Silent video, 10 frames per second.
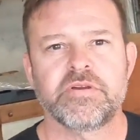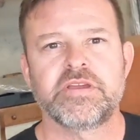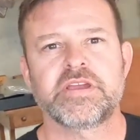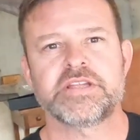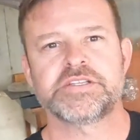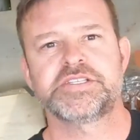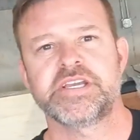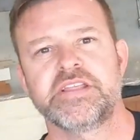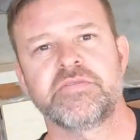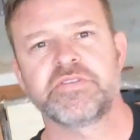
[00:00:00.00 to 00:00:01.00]
Well, you can
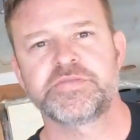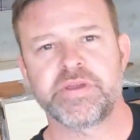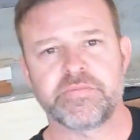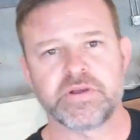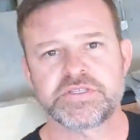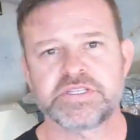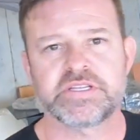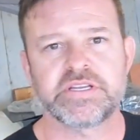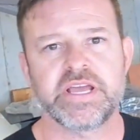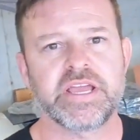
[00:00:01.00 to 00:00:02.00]
see that we spent most of
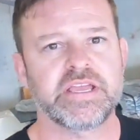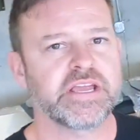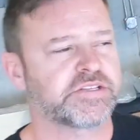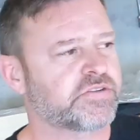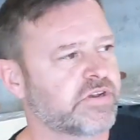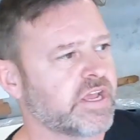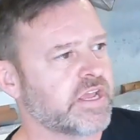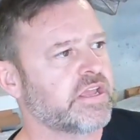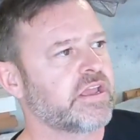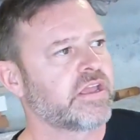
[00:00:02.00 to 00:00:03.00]
the day
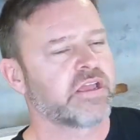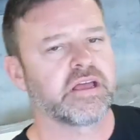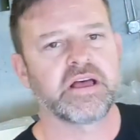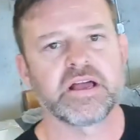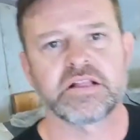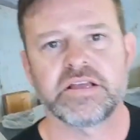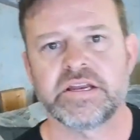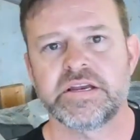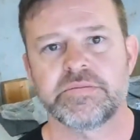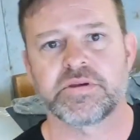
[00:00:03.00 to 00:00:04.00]
yesterday uh,
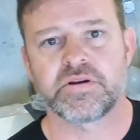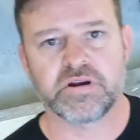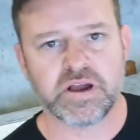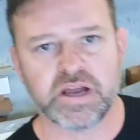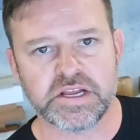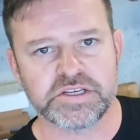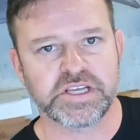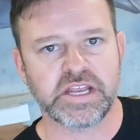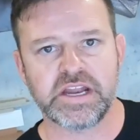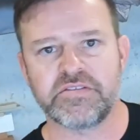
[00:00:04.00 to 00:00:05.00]
cleaning up the garage,
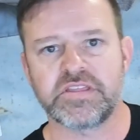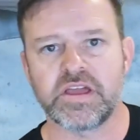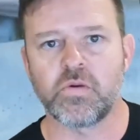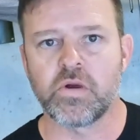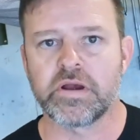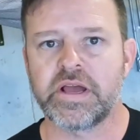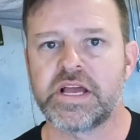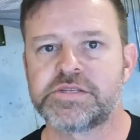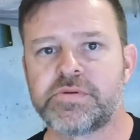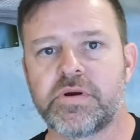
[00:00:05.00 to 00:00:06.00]
getting everything
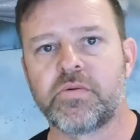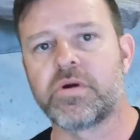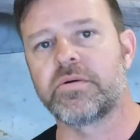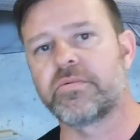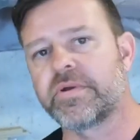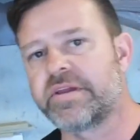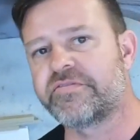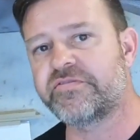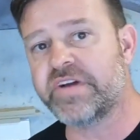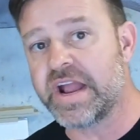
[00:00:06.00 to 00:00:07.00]
organized. But what we
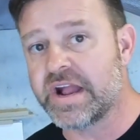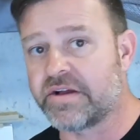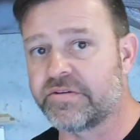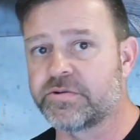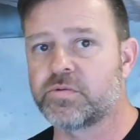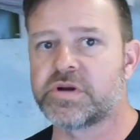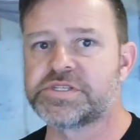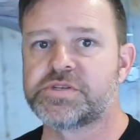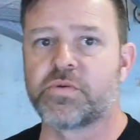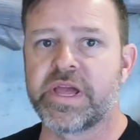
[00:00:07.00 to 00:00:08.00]
found
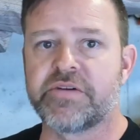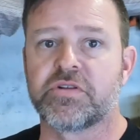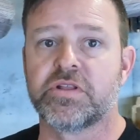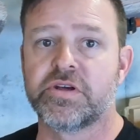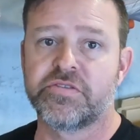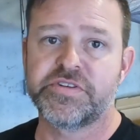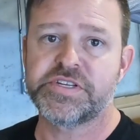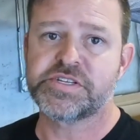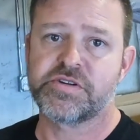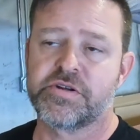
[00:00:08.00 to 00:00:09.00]
was that we have a little
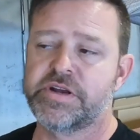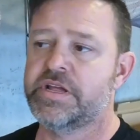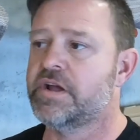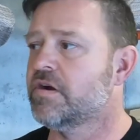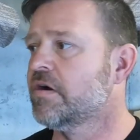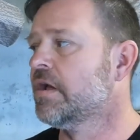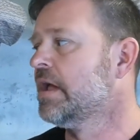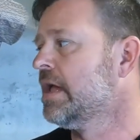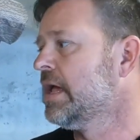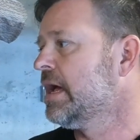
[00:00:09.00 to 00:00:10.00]
visitor in here.
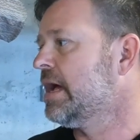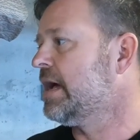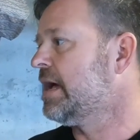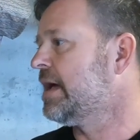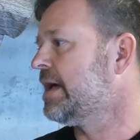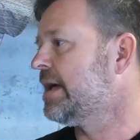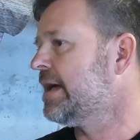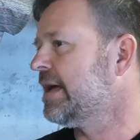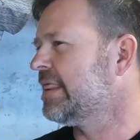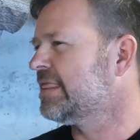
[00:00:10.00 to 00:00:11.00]
Uh,
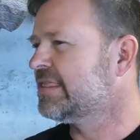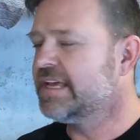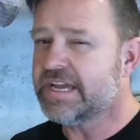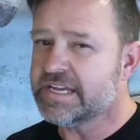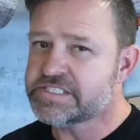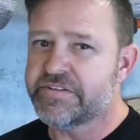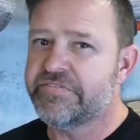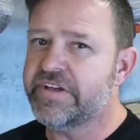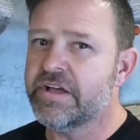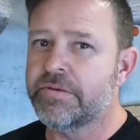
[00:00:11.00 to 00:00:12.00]
I think it's a
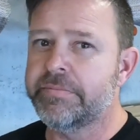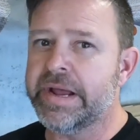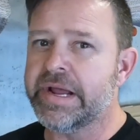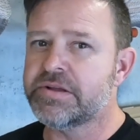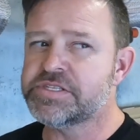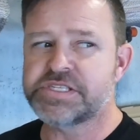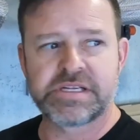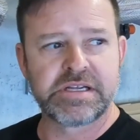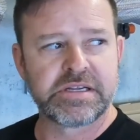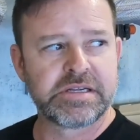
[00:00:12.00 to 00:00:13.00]
field mouse.